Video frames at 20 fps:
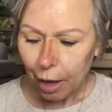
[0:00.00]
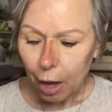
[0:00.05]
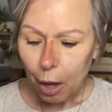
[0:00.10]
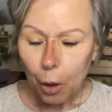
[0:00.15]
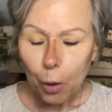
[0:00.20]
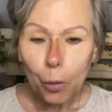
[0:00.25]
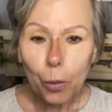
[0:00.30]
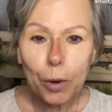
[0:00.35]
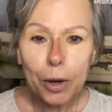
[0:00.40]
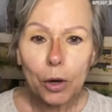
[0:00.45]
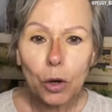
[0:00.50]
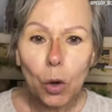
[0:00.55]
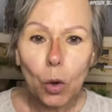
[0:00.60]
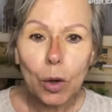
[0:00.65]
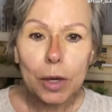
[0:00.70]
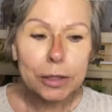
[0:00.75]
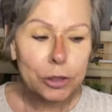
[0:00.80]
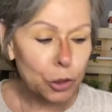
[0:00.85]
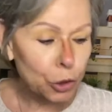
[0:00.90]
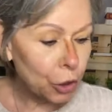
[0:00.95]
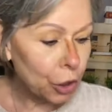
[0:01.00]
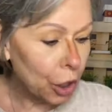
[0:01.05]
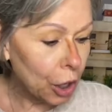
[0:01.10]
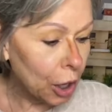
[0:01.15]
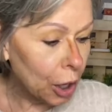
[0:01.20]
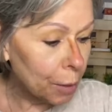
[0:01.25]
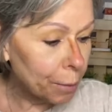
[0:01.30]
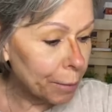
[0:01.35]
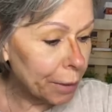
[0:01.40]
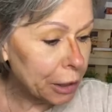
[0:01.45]
we're going to
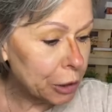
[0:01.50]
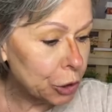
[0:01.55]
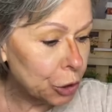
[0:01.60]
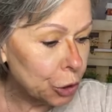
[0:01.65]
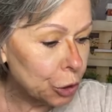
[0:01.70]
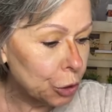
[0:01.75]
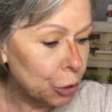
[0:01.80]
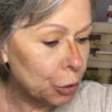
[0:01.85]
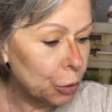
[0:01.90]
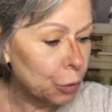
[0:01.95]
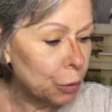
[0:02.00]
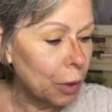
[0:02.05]
come to,